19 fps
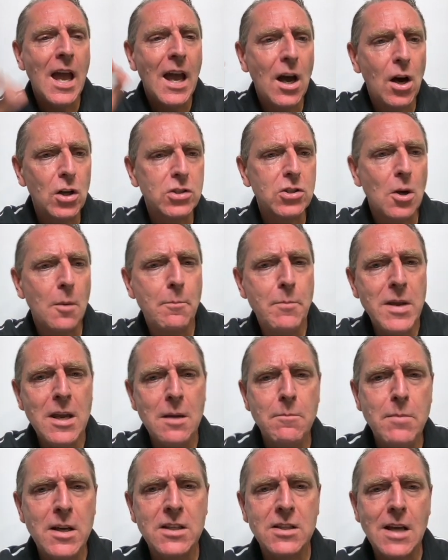Also,
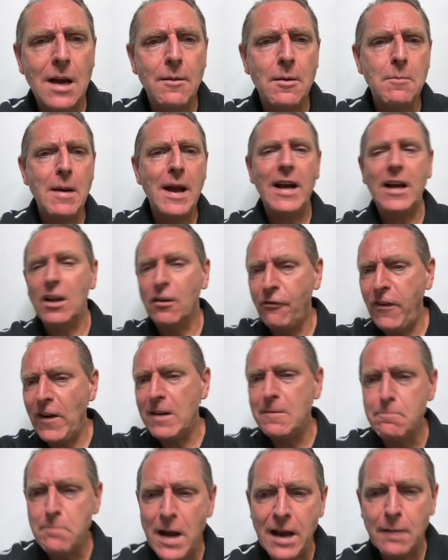BNB's coming back,
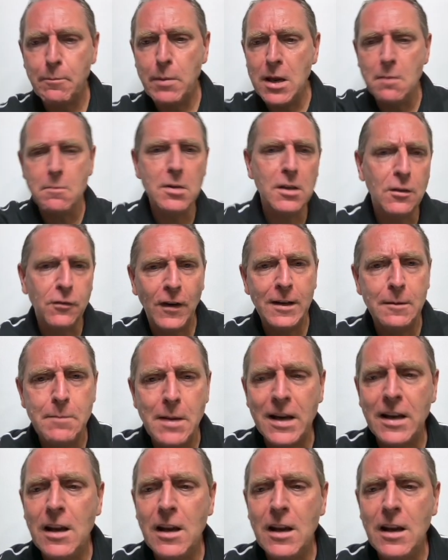fighting back. BNB's fighting back.